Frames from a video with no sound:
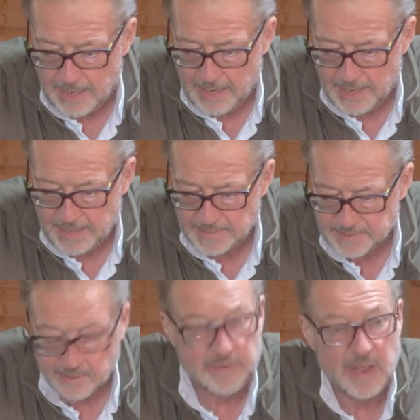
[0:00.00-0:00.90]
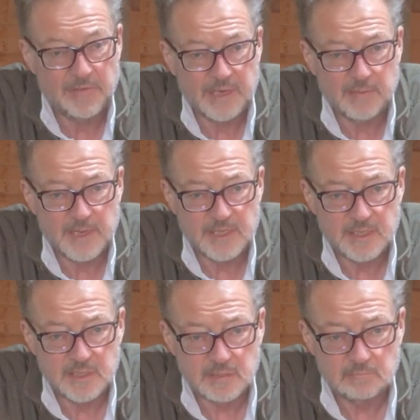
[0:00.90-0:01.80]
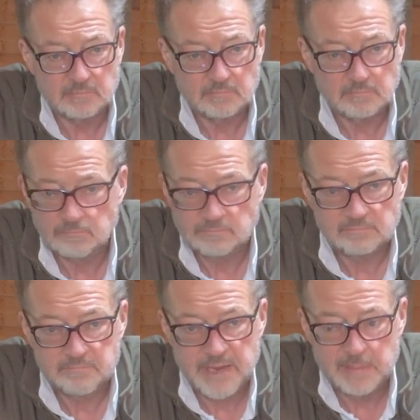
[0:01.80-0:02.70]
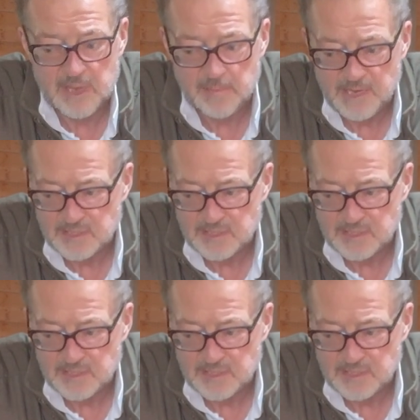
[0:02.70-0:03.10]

And if you have any questions, ping me a